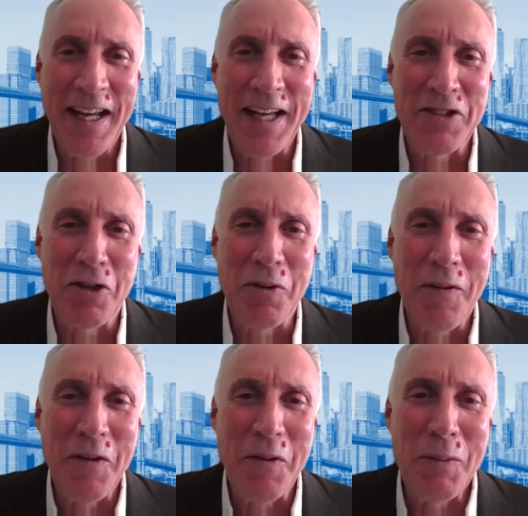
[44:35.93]
And so
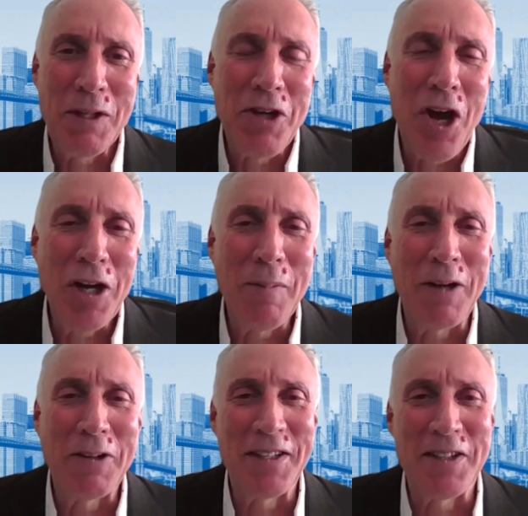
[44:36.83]
we talk
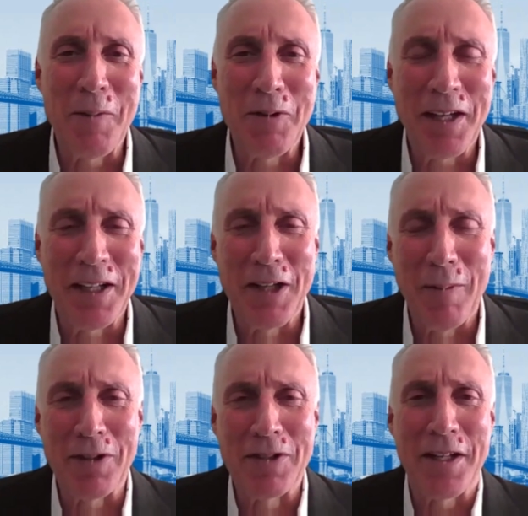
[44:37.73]
about this. It's almost like a
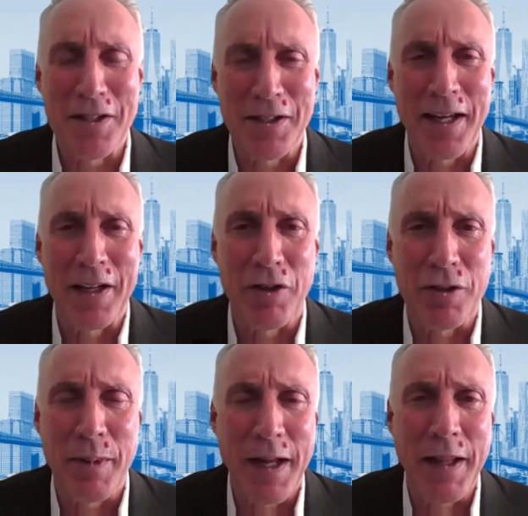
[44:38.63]
double set of
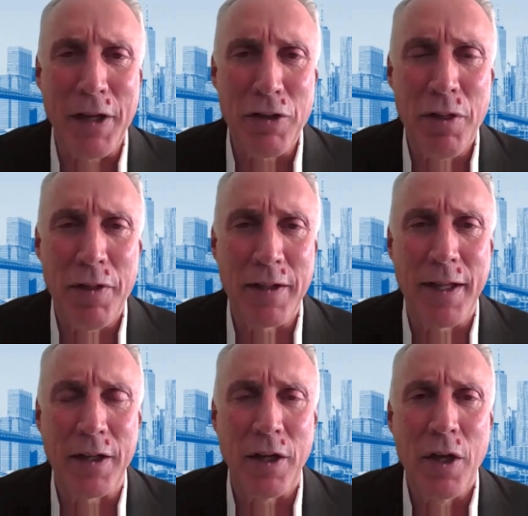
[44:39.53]
standards. But I do think
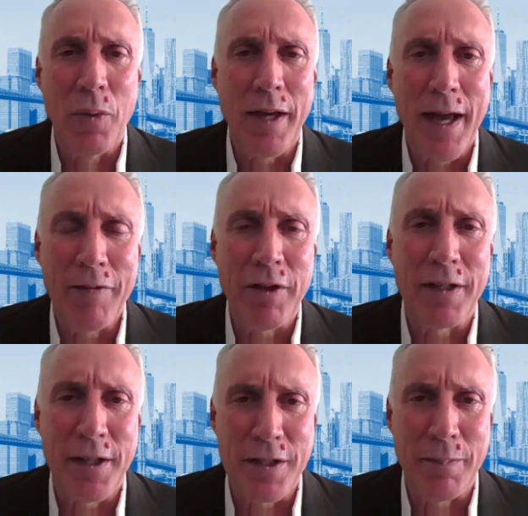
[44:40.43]
that we have to
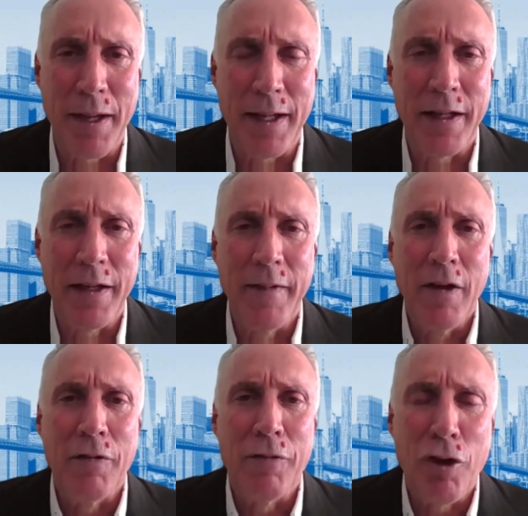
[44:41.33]
anticipate
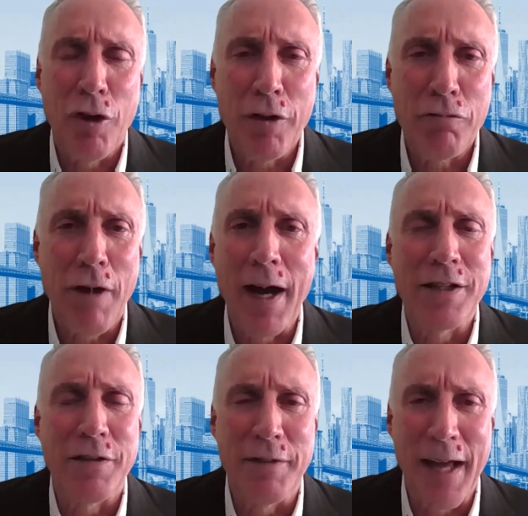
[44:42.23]
further
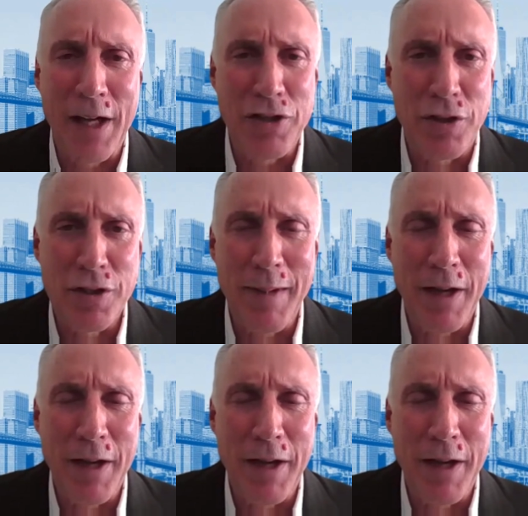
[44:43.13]
rise of nationalism.